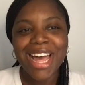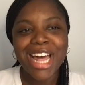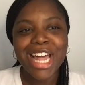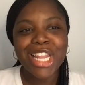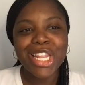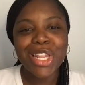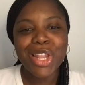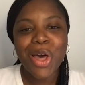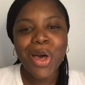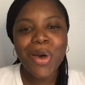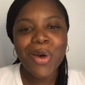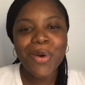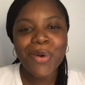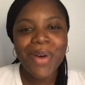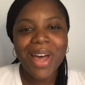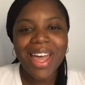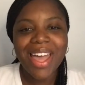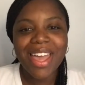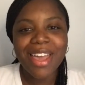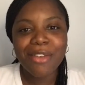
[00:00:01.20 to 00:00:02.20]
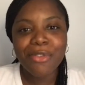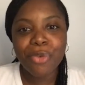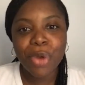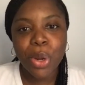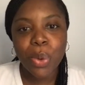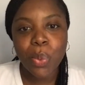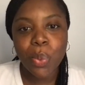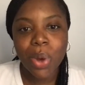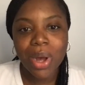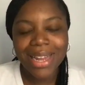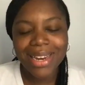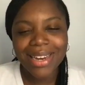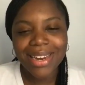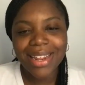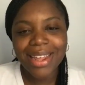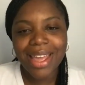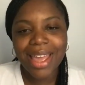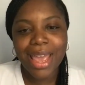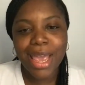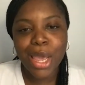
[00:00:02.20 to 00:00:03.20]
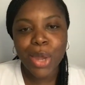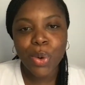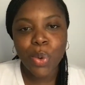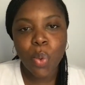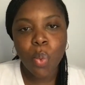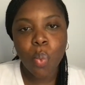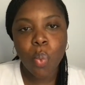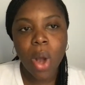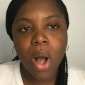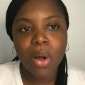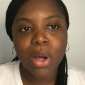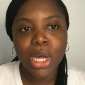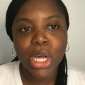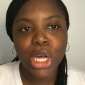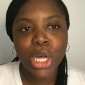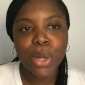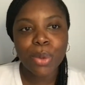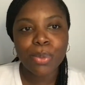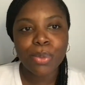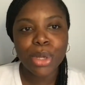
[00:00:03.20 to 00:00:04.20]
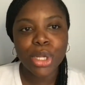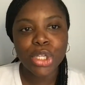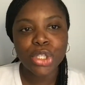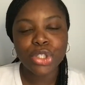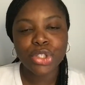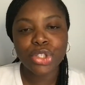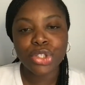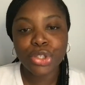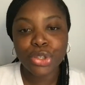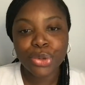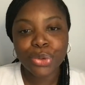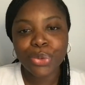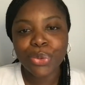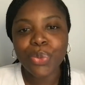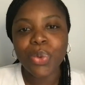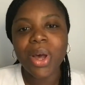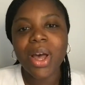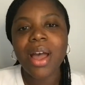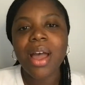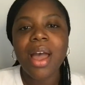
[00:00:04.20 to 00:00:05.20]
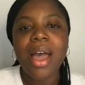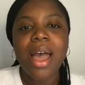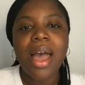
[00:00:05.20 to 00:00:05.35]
Hello, everyone, and welcome to